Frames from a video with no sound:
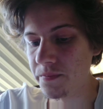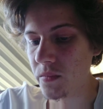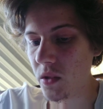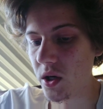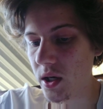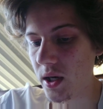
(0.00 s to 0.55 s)

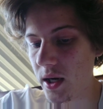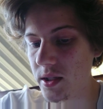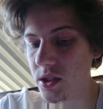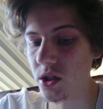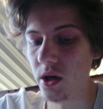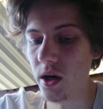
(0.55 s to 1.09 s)
Okay,
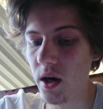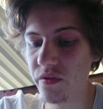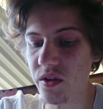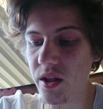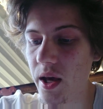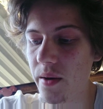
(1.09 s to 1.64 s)
so after
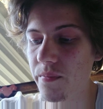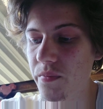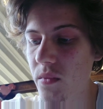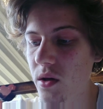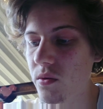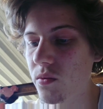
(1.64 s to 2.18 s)
that,
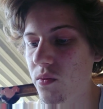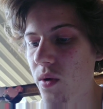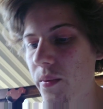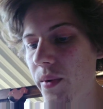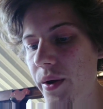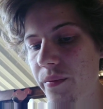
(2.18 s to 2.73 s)

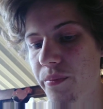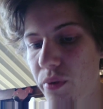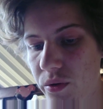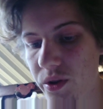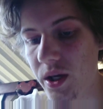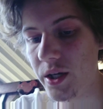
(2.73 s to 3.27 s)
when we
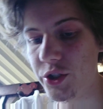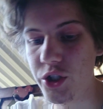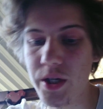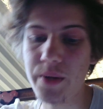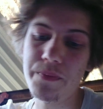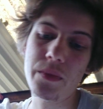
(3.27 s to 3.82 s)
put the engine
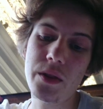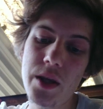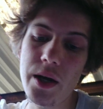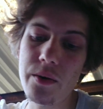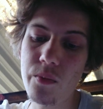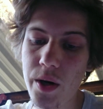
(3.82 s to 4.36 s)
in,
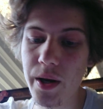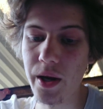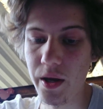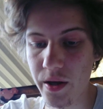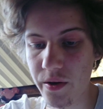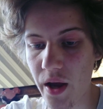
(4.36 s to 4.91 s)
then we
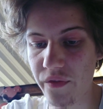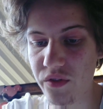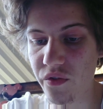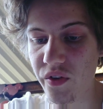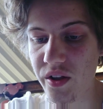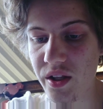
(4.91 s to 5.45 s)
have to
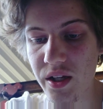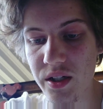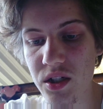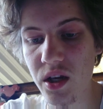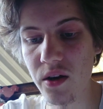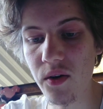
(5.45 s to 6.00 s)
fit the
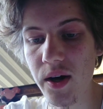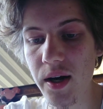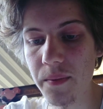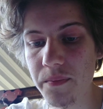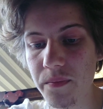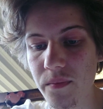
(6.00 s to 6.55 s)
interior.
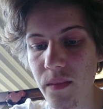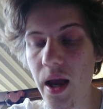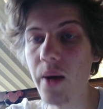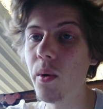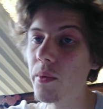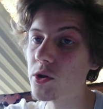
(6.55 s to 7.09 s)

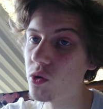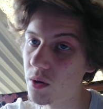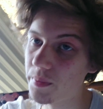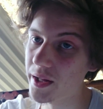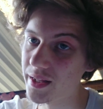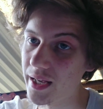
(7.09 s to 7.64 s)
And when we talk
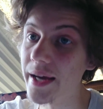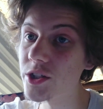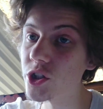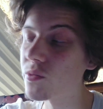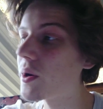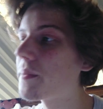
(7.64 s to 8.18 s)
about the
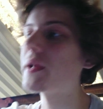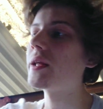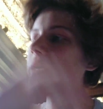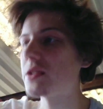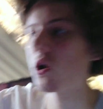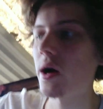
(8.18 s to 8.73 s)
engine, we mean the
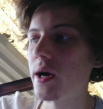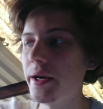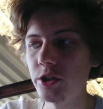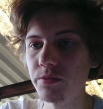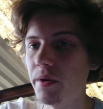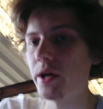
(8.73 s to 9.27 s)
entire
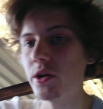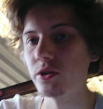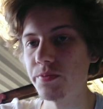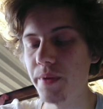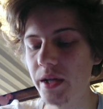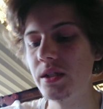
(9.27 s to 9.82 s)
engine bay goes
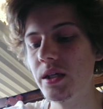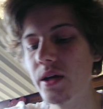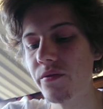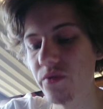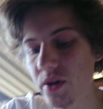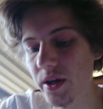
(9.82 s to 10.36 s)
back
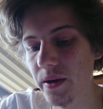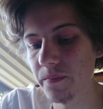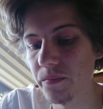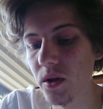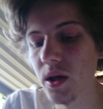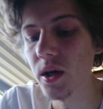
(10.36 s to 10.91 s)
together again.
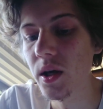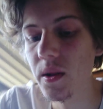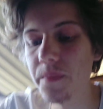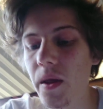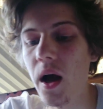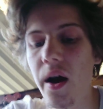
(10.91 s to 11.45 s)

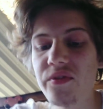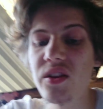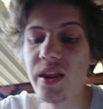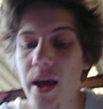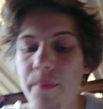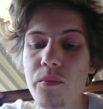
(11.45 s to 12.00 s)
After
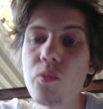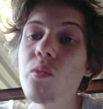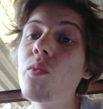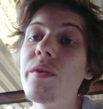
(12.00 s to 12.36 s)
that, we're